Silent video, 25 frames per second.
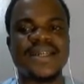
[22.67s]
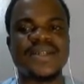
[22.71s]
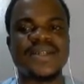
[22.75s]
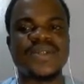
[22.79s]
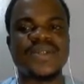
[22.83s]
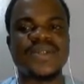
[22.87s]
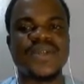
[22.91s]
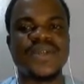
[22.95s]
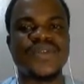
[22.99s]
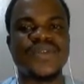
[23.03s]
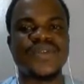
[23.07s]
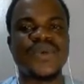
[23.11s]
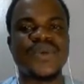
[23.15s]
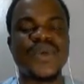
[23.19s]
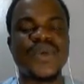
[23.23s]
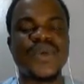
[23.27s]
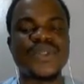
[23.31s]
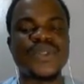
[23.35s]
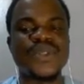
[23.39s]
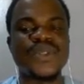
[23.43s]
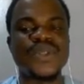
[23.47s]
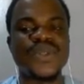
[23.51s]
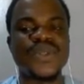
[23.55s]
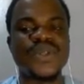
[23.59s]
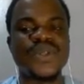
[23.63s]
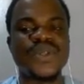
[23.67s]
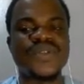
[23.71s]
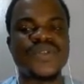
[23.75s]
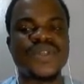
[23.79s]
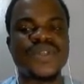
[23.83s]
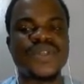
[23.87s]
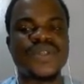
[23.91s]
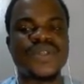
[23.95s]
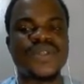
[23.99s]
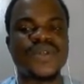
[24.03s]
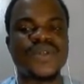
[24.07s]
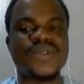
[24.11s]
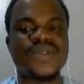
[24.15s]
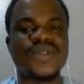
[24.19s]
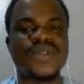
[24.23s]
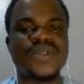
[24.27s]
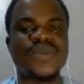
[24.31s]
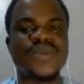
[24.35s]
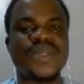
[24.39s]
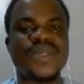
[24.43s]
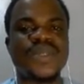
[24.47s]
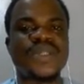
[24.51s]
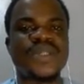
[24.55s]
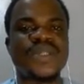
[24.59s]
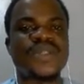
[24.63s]
So if you go through those videos, you
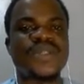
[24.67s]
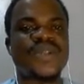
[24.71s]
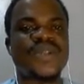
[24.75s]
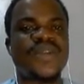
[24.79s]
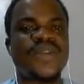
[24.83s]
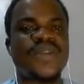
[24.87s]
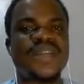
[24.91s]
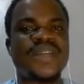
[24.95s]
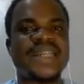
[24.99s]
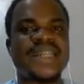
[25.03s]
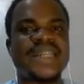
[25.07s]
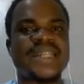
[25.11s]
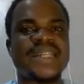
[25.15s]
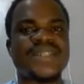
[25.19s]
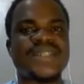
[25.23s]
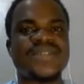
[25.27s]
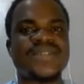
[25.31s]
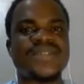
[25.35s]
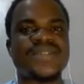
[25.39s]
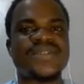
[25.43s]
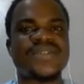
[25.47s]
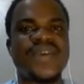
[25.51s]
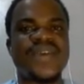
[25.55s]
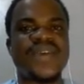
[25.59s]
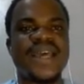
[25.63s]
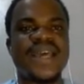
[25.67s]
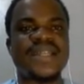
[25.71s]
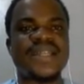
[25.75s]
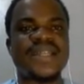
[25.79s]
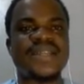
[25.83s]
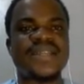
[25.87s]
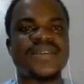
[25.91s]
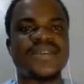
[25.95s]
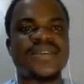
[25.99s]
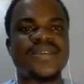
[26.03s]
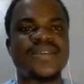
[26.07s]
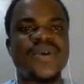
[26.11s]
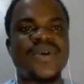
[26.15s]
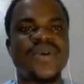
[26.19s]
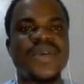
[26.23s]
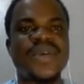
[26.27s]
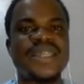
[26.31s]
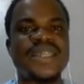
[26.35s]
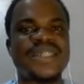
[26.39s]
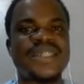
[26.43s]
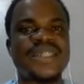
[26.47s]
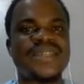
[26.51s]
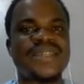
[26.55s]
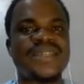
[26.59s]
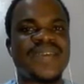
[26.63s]
will discover that
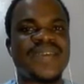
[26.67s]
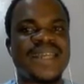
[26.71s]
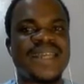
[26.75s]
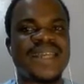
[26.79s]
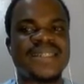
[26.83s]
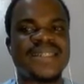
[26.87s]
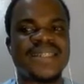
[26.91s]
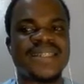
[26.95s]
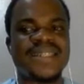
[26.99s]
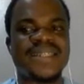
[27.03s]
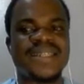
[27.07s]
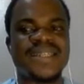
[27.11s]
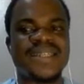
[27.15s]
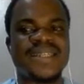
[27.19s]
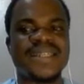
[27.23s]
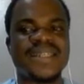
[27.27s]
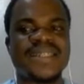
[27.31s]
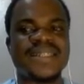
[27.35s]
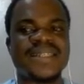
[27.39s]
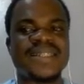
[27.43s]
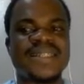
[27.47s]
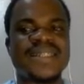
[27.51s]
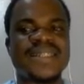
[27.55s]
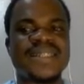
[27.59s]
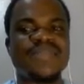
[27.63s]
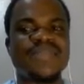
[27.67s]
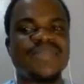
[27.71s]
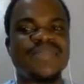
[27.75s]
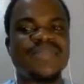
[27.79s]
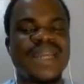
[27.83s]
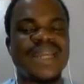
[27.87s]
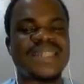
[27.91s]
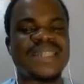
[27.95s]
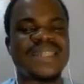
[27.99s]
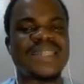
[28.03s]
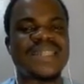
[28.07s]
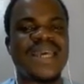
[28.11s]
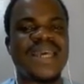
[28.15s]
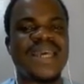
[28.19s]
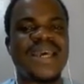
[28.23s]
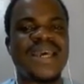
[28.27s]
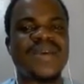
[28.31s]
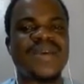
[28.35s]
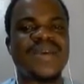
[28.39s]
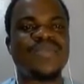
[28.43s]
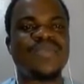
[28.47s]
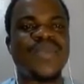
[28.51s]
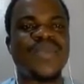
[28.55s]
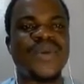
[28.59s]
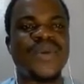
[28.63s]
OET writing is the simplest
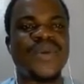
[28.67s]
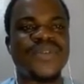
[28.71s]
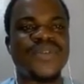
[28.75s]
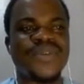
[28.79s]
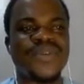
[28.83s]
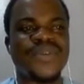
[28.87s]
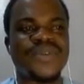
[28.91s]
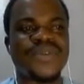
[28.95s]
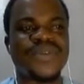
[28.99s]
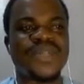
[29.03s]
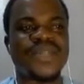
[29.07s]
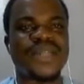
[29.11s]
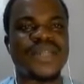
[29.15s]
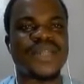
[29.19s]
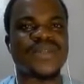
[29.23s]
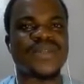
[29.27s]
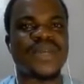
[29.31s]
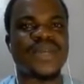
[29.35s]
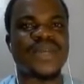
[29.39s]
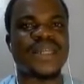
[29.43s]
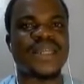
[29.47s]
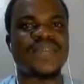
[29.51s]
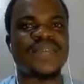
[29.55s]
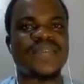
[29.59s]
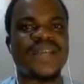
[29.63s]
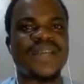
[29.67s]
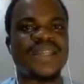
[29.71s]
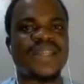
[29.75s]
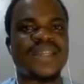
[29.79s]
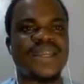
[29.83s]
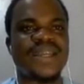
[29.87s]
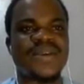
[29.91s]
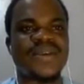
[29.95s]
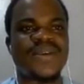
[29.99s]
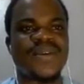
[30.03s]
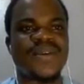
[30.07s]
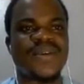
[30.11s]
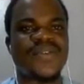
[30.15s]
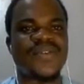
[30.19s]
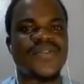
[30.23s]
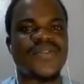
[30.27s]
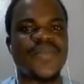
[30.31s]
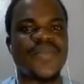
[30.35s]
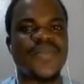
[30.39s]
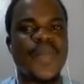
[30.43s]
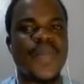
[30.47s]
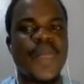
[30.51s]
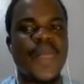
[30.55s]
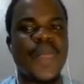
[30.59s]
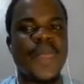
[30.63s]
module that you can ever think of.
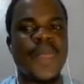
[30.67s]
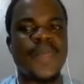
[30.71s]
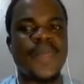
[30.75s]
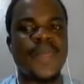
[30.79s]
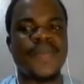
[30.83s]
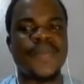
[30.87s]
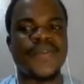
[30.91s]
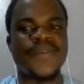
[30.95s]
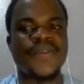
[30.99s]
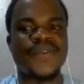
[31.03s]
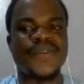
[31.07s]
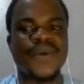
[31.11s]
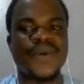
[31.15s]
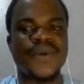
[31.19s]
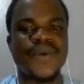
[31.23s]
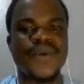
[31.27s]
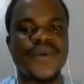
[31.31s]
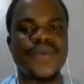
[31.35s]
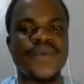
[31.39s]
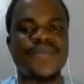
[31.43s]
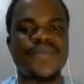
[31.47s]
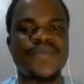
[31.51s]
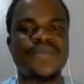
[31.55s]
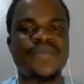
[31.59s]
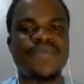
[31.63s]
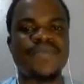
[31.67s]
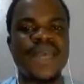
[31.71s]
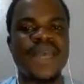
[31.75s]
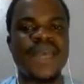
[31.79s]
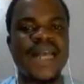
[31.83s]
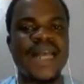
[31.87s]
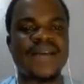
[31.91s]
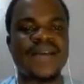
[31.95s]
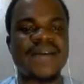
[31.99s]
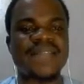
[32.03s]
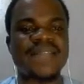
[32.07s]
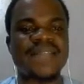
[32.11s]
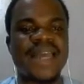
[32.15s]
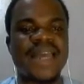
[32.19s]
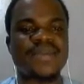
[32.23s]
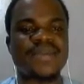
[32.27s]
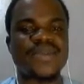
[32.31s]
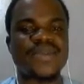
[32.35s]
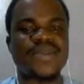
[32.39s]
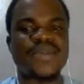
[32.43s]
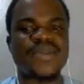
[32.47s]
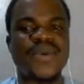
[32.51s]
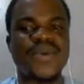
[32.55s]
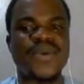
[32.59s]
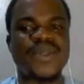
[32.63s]
So make out time
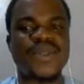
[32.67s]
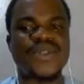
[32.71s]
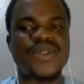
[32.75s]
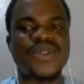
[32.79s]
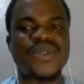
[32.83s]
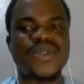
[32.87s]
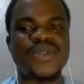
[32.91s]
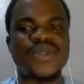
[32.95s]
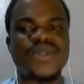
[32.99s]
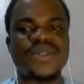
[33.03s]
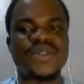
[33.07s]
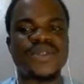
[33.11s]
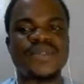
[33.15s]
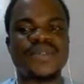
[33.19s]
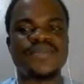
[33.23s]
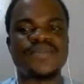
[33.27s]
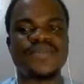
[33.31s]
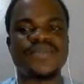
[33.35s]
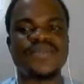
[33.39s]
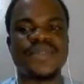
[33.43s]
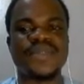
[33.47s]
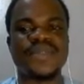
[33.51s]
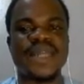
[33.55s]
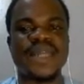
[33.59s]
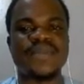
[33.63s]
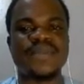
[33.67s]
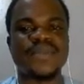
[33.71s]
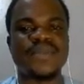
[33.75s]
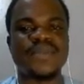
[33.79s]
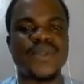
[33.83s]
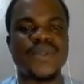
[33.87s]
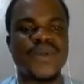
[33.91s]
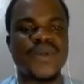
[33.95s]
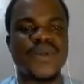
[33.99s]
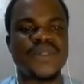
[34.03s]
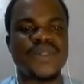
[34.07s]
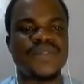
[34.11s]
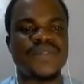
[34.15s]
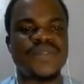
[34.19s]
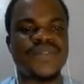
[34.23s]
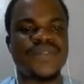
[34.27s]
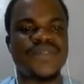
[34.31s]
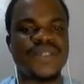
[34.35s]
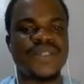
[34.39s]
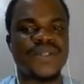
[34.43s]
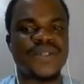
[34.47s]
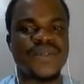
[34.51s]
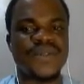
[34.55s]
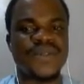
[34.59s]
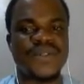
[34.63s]
to go through those
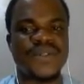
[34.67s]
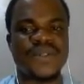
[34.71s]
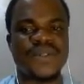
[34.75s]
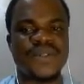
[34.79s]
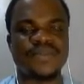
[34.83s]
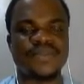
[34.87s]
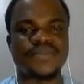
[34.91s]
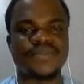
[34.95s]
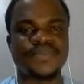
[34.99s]
videos.